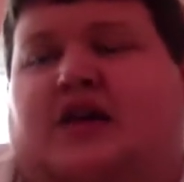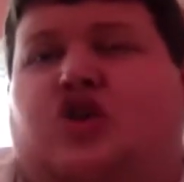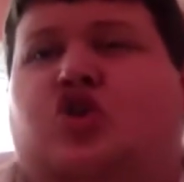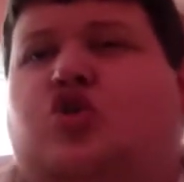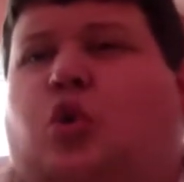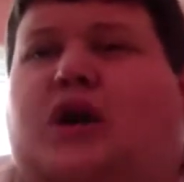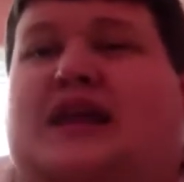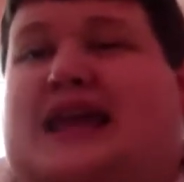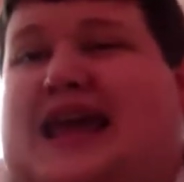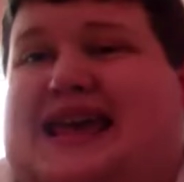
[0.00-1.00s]
New York
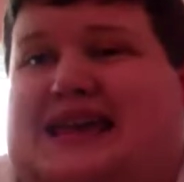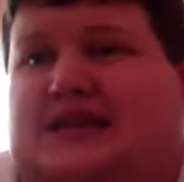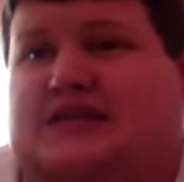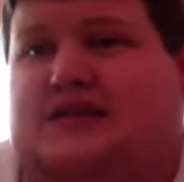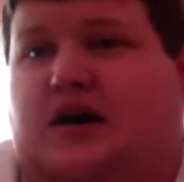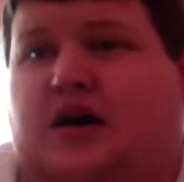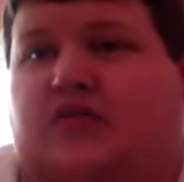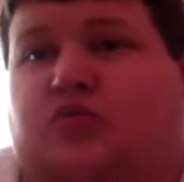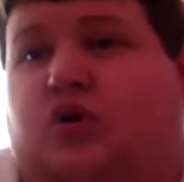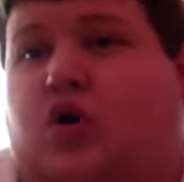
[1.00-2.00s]
Yankees
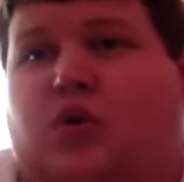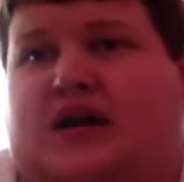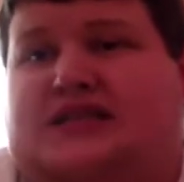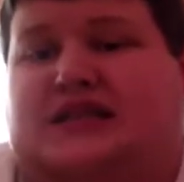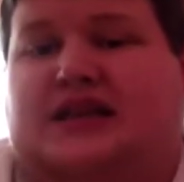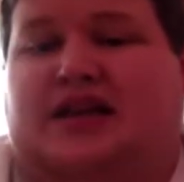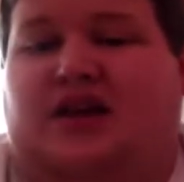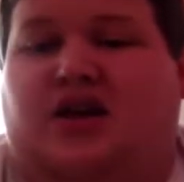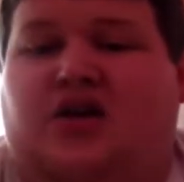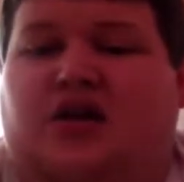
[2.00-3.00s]
of pro wrestling.
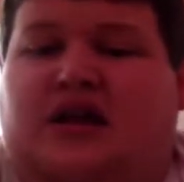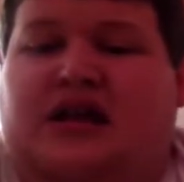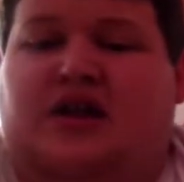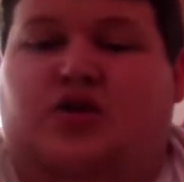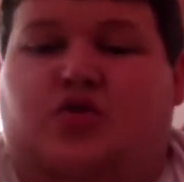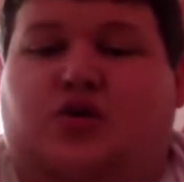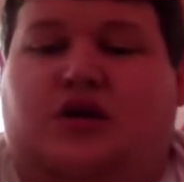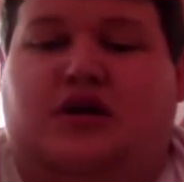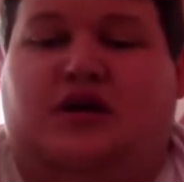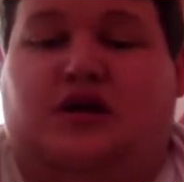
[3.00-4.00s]

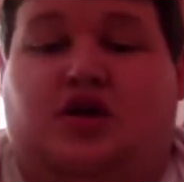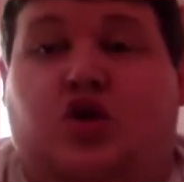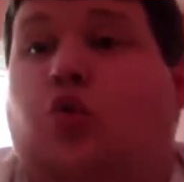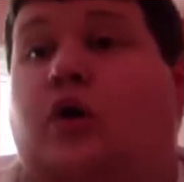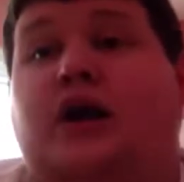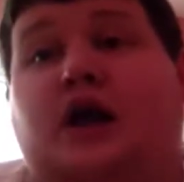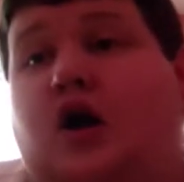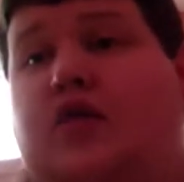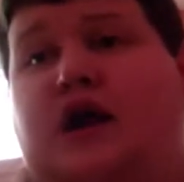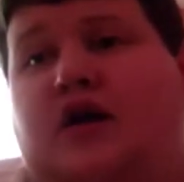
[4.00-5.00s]
You want to
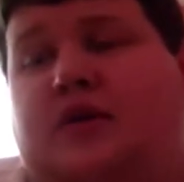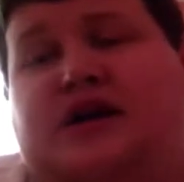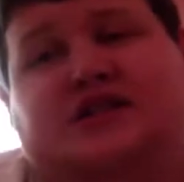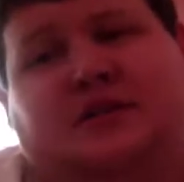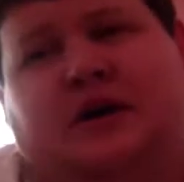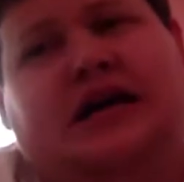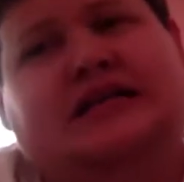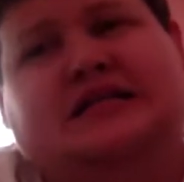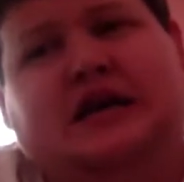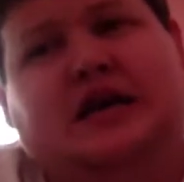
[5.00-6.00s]
go there because the
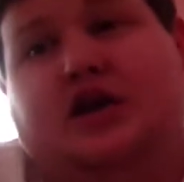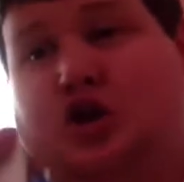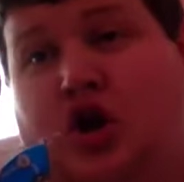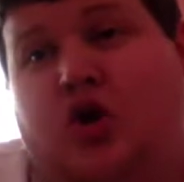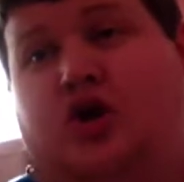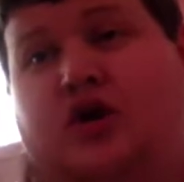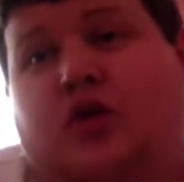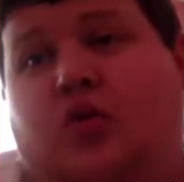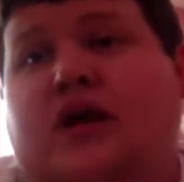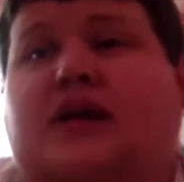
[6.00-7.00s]
money's good and you're going
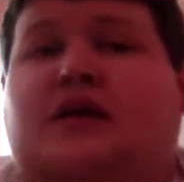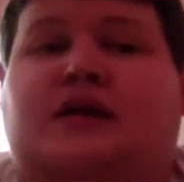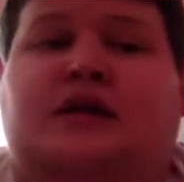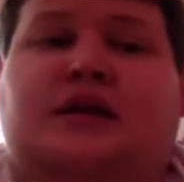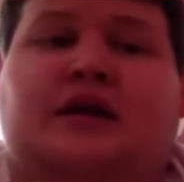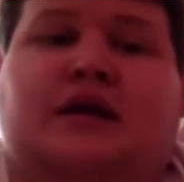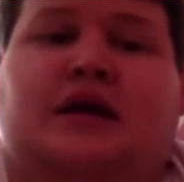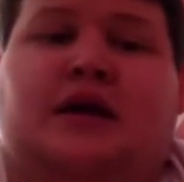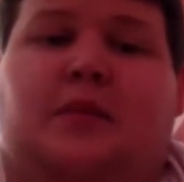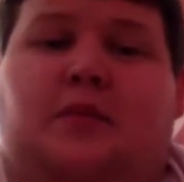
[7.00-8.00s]
to win,
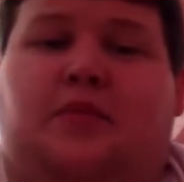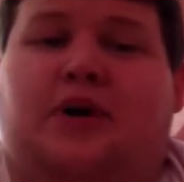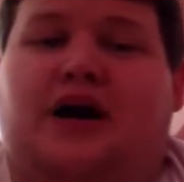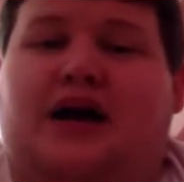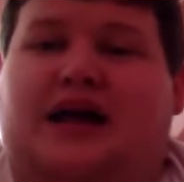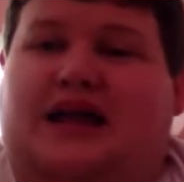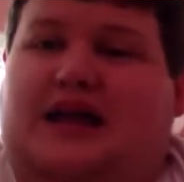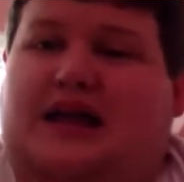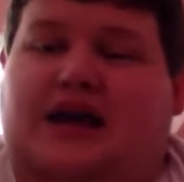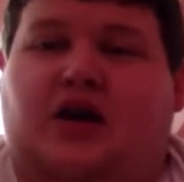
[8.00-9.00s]
but
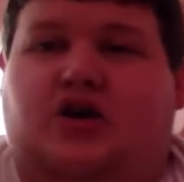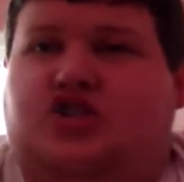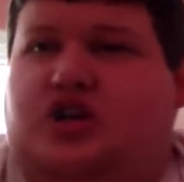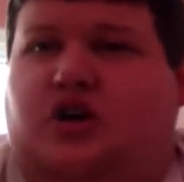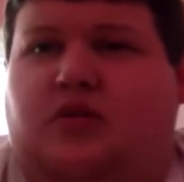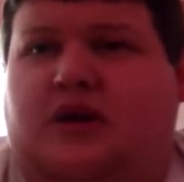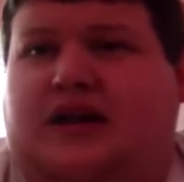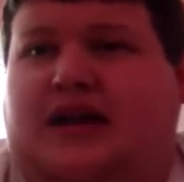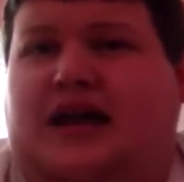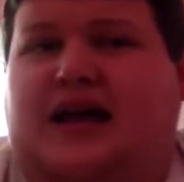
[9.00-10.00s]
it costs you an arm and
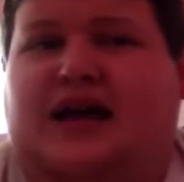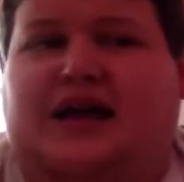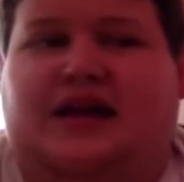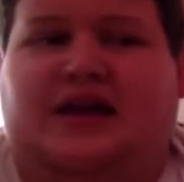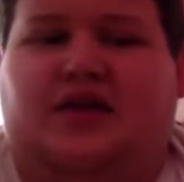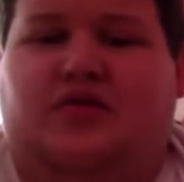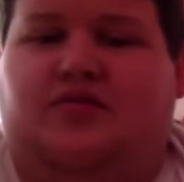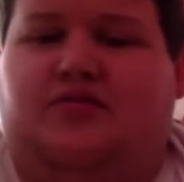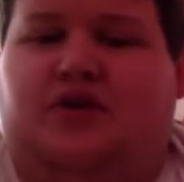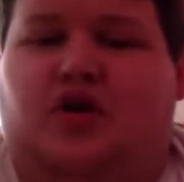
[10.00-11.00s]
a leg, and
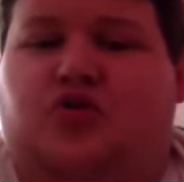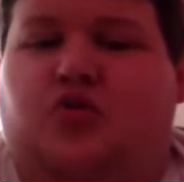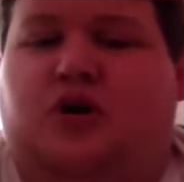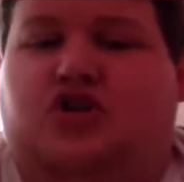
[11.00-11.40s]
you go through